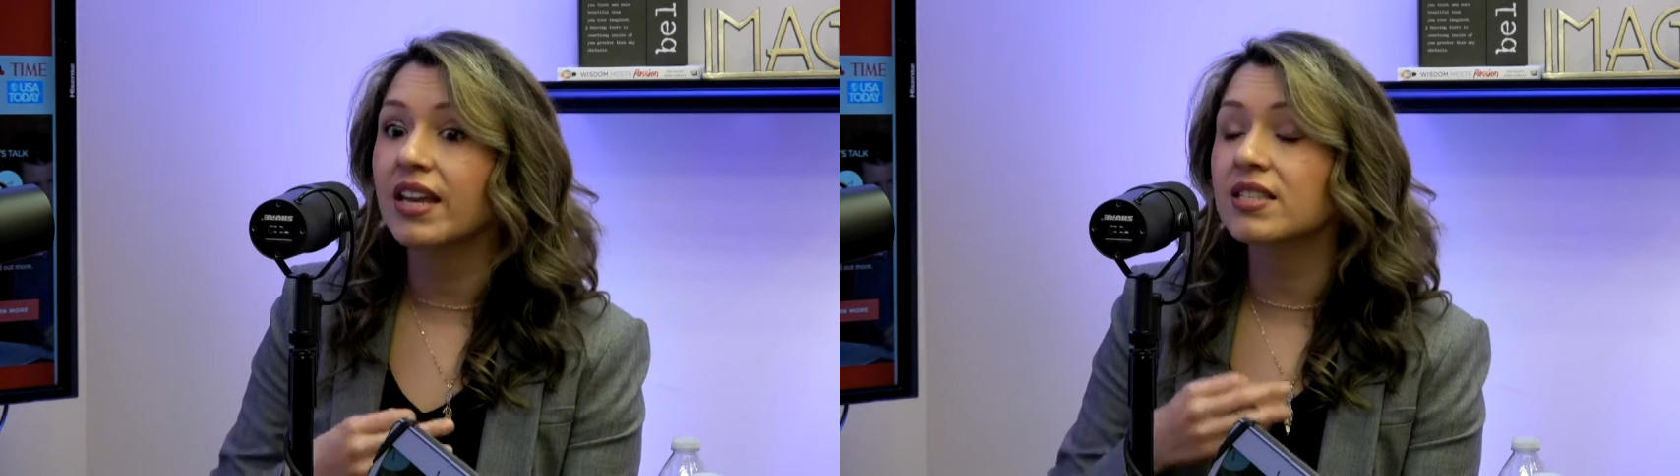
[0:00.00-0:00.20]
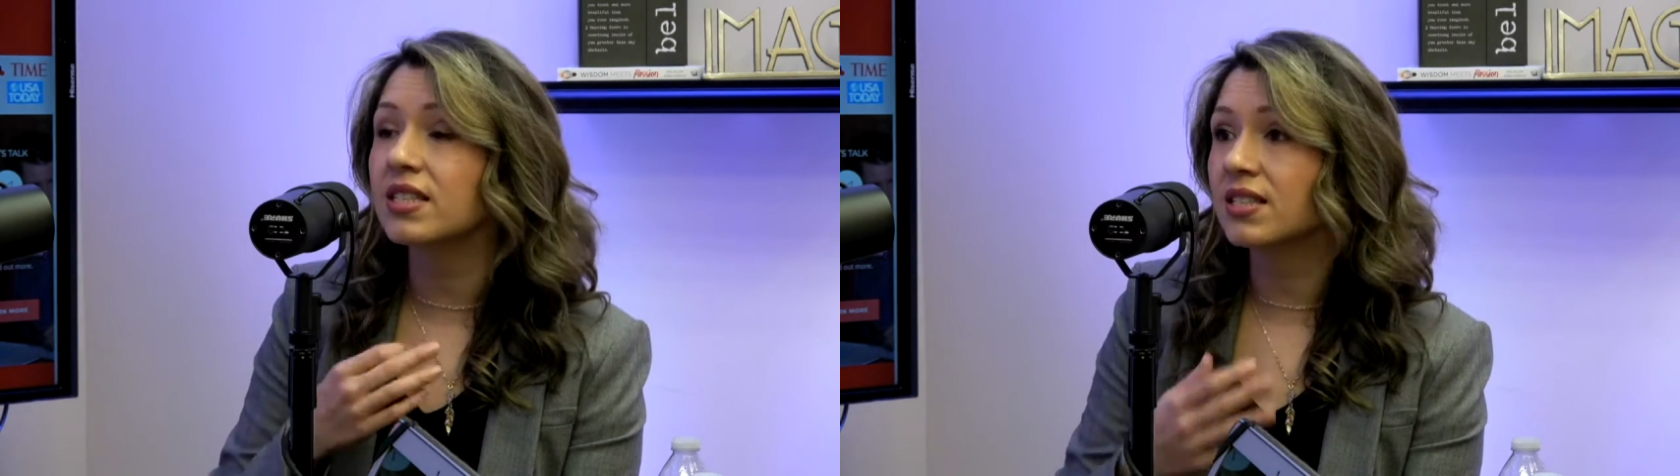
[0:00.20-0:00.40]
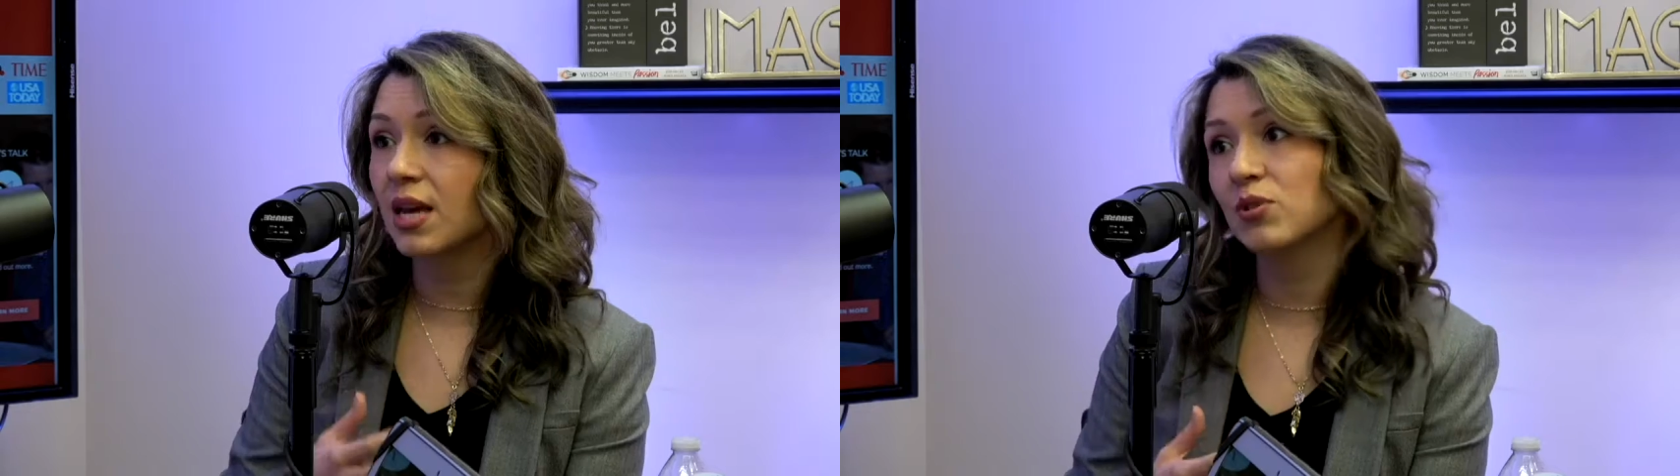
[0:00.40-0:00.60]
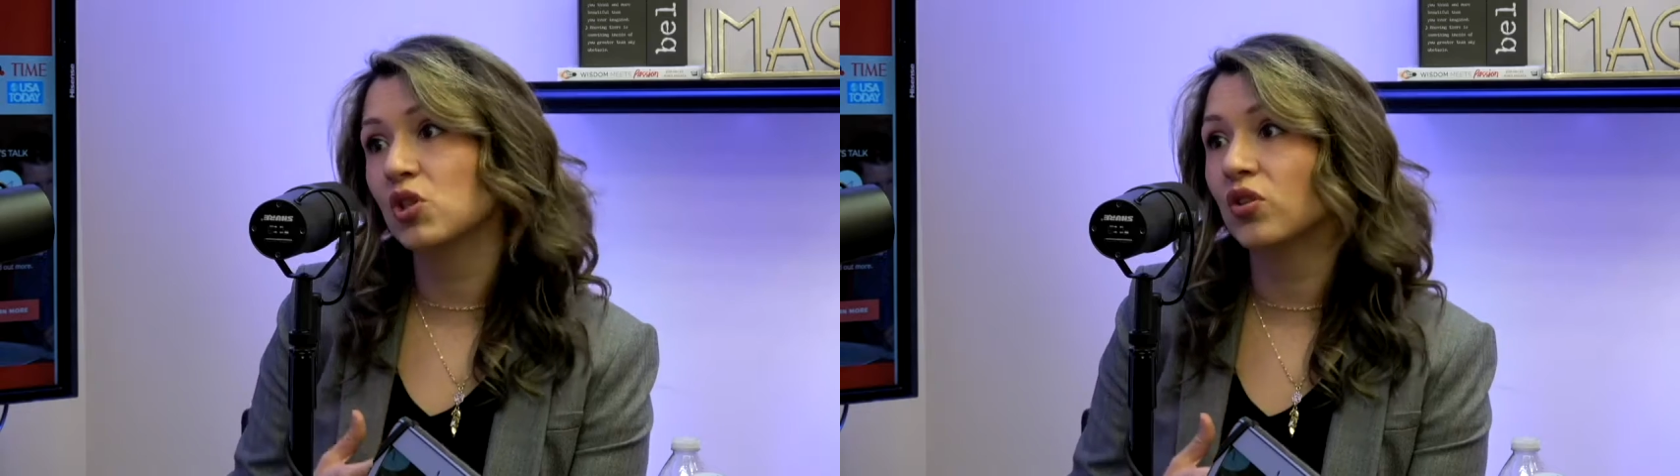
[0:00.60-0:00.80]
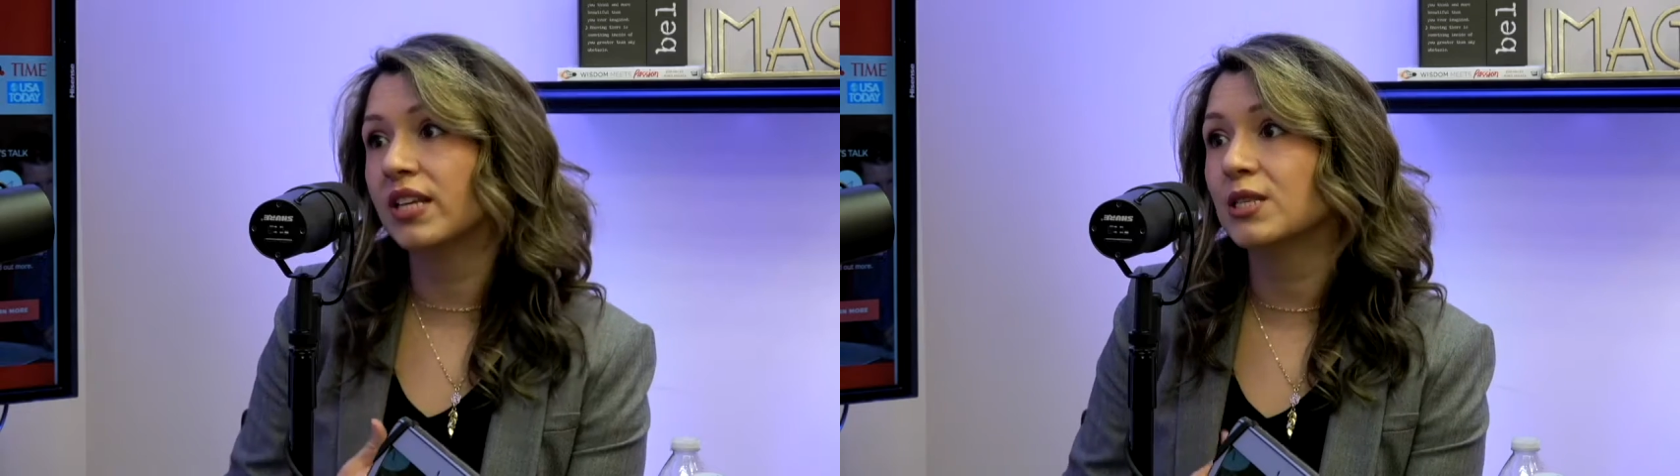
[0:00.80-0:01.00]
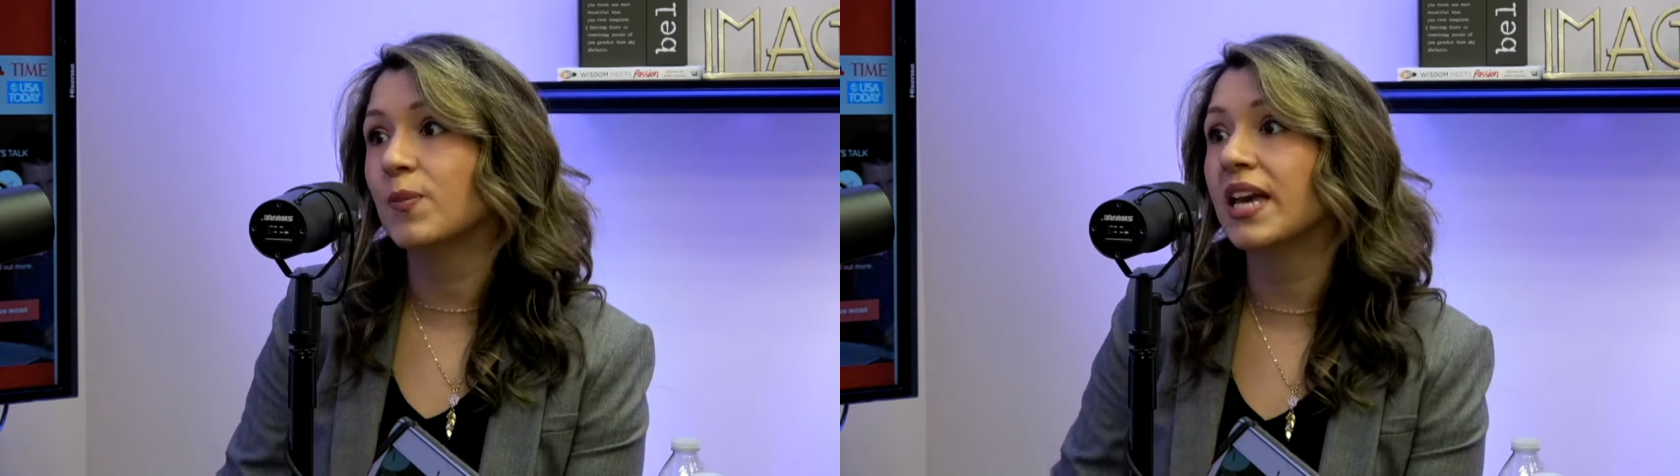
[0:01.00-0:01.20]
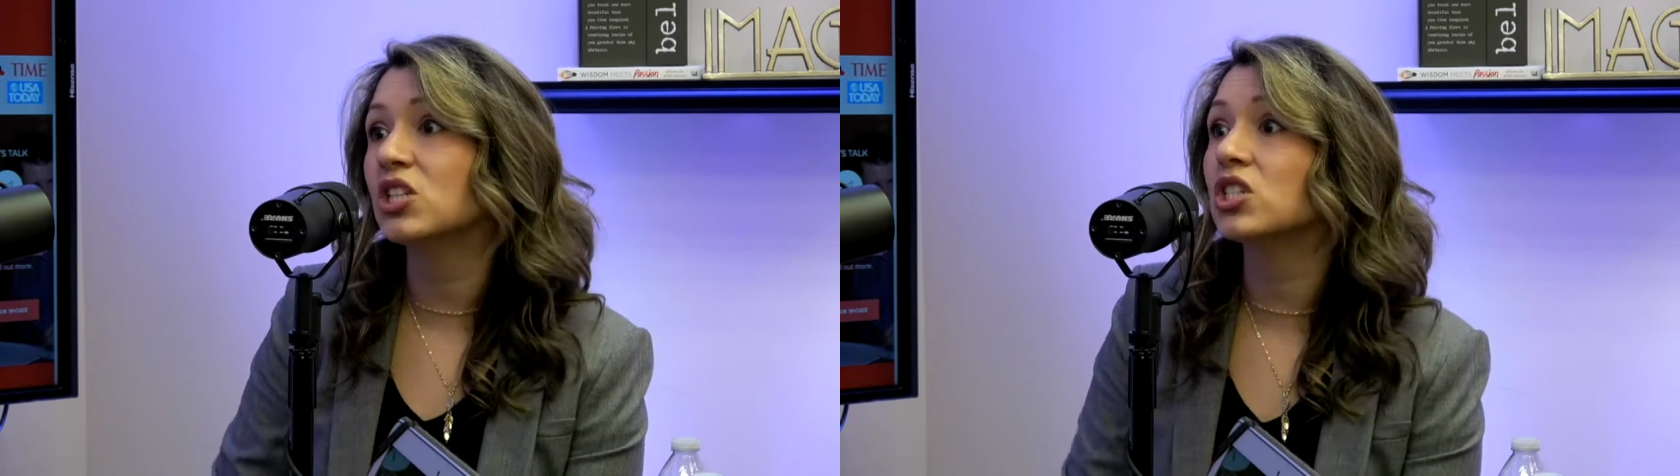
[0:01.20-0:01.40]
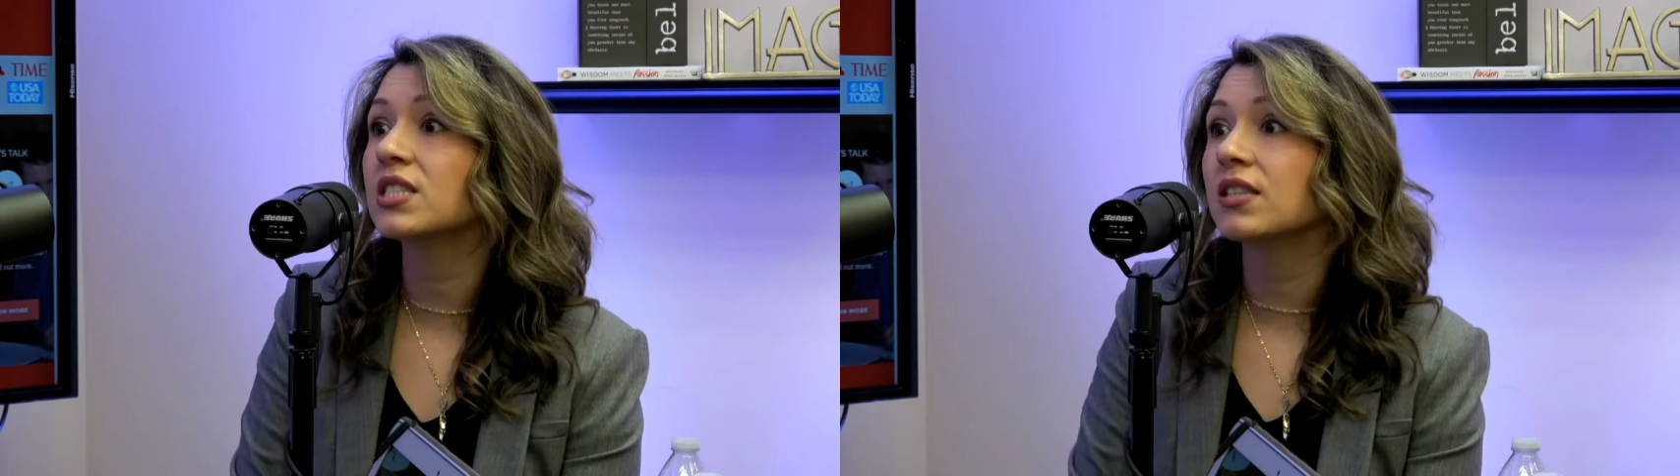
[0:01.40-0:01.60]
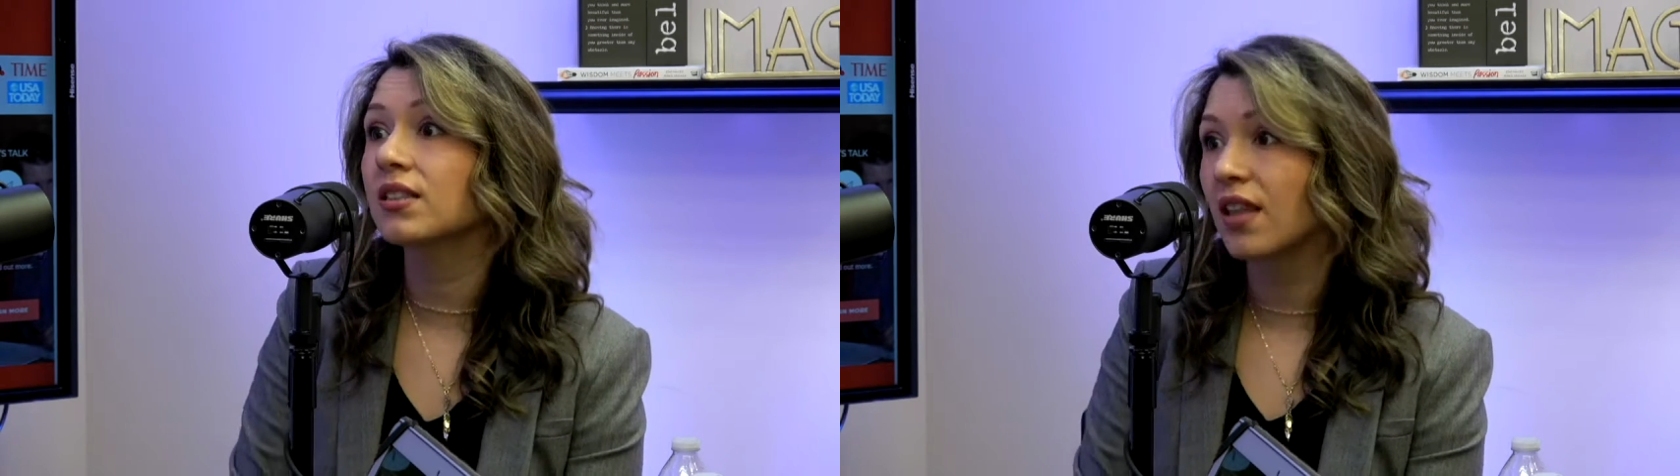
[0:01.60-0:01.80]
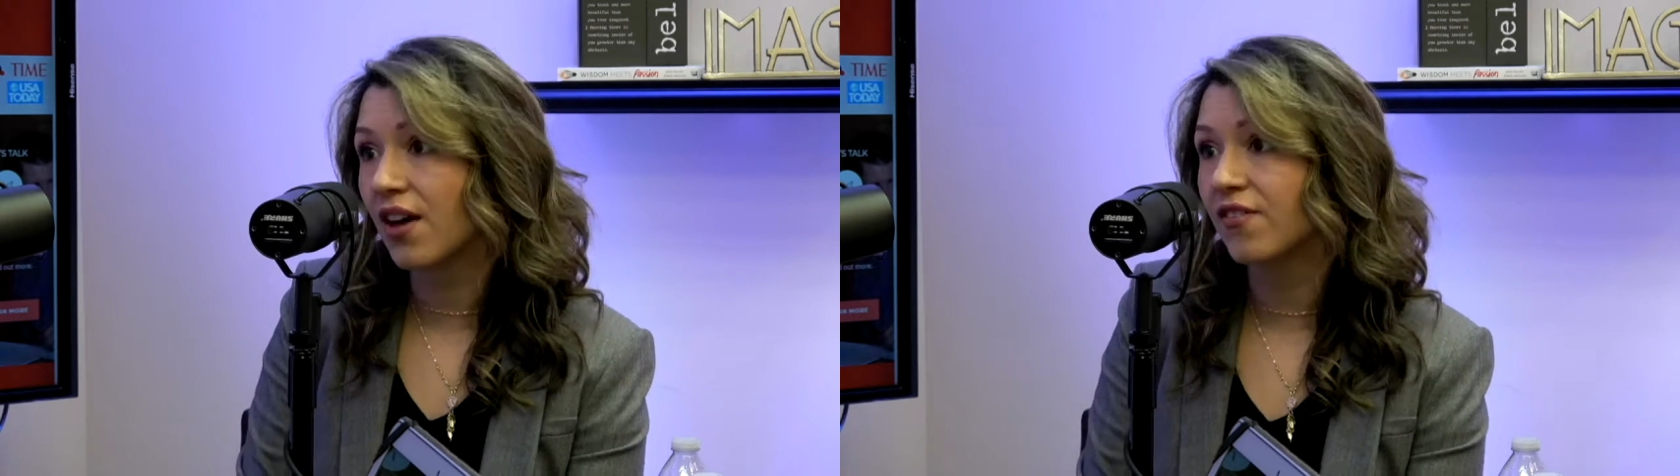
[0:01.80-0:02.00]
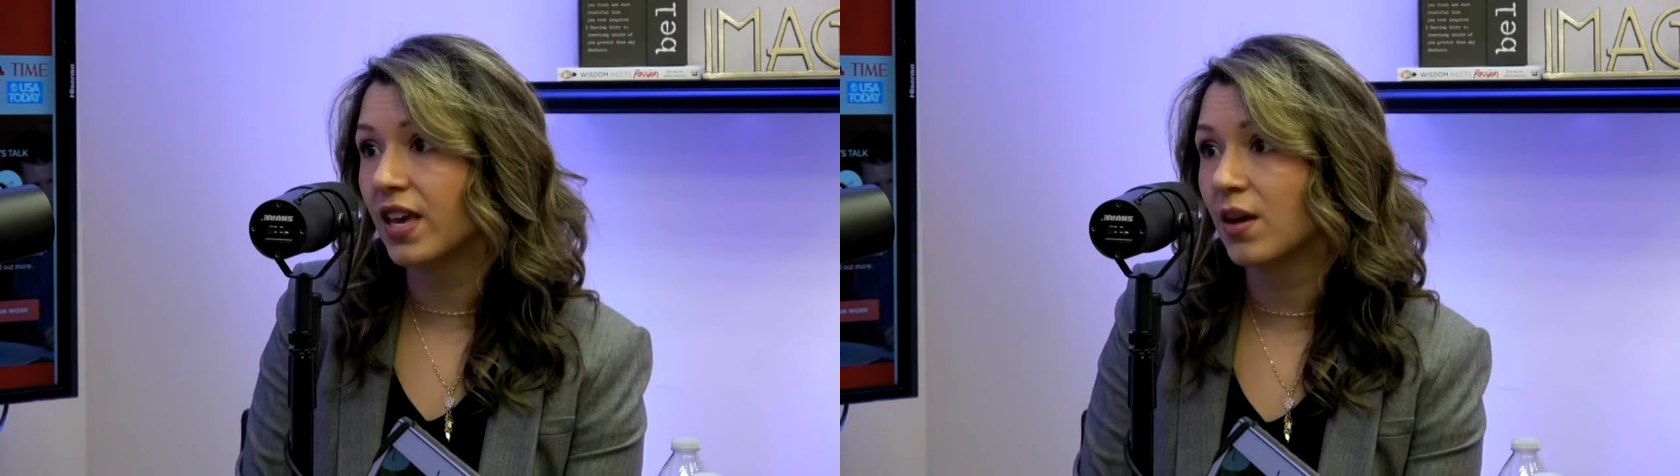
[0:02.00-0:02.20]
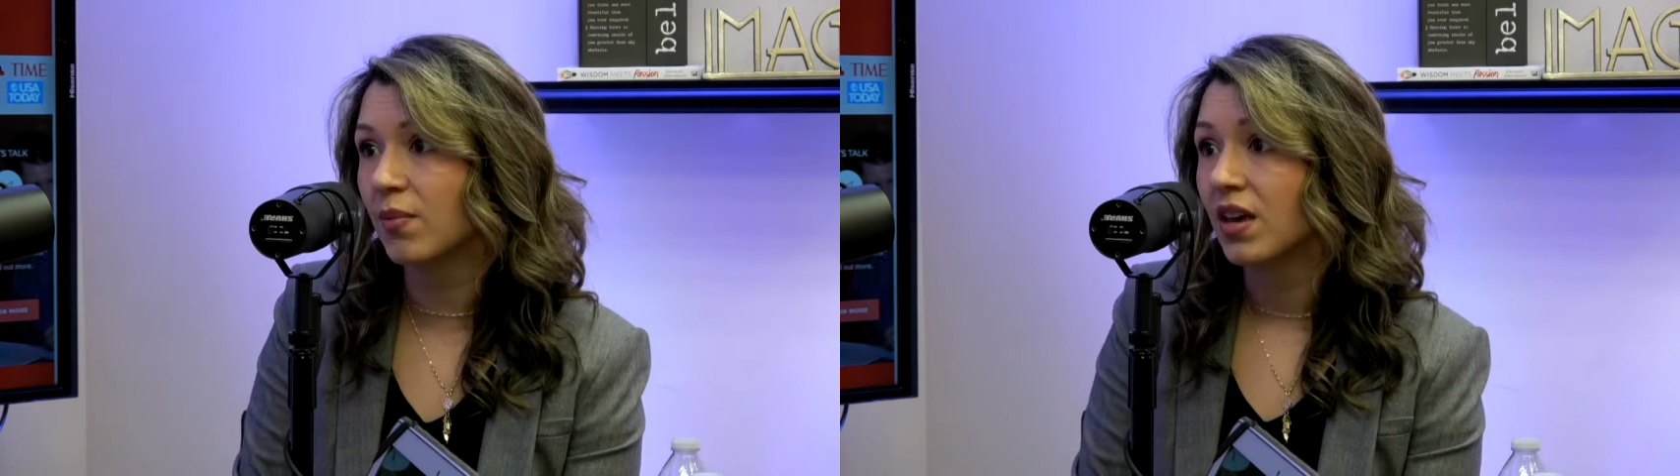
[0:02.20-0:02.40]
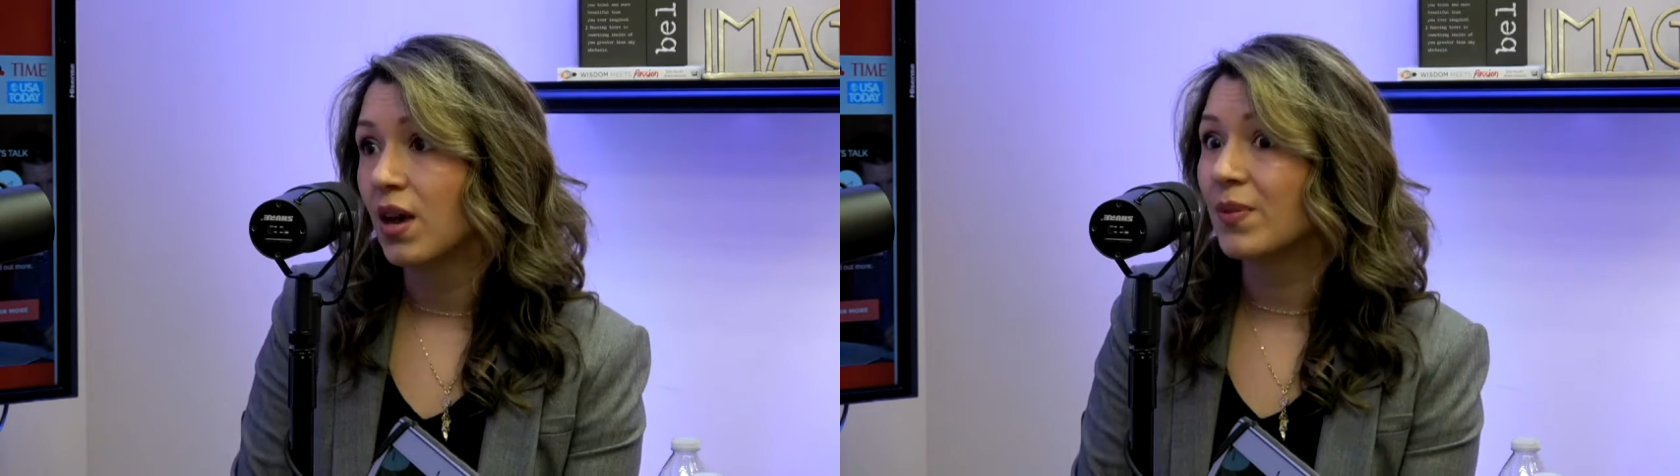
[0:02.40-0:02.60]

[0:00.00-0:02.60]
and it's exceptional, and his patients love him.